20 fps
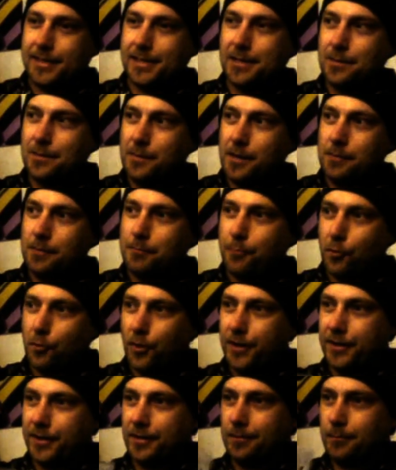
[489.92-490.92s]

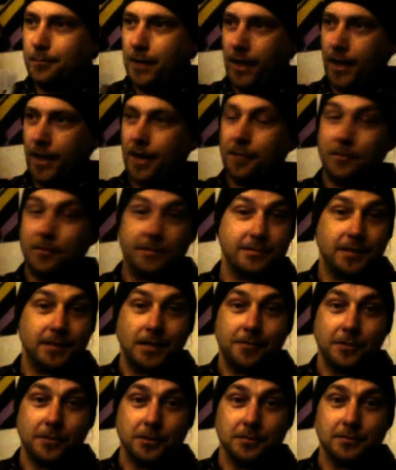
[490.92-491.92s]
Yeah, by the way, he finds
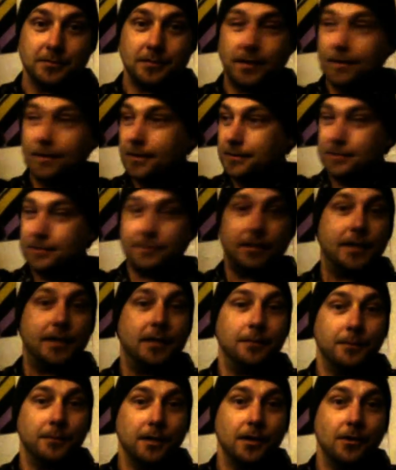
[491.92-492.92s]
Richard's melon
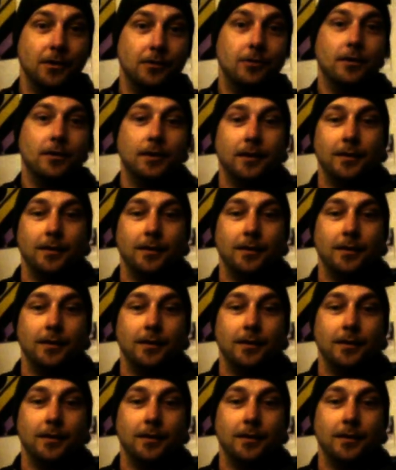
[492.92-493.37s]
that he hid.